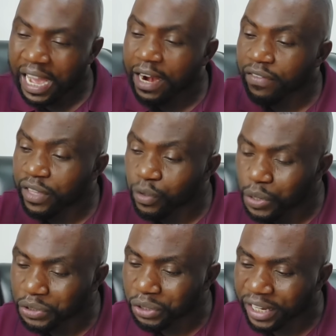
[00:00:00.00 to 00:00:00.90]
And the
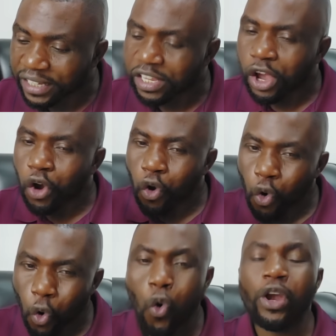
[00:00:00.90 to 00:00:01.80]
question is,
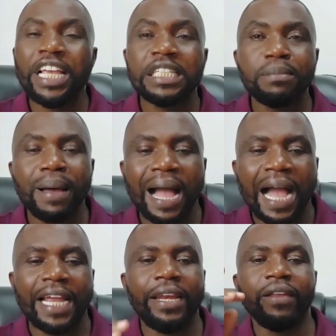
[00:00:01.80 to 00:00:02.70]
who is
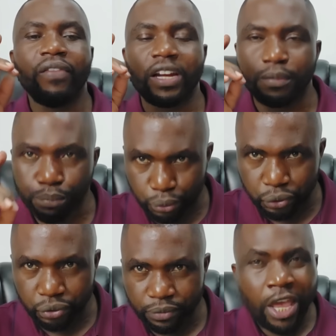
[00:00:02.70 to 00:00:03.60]
behind that push?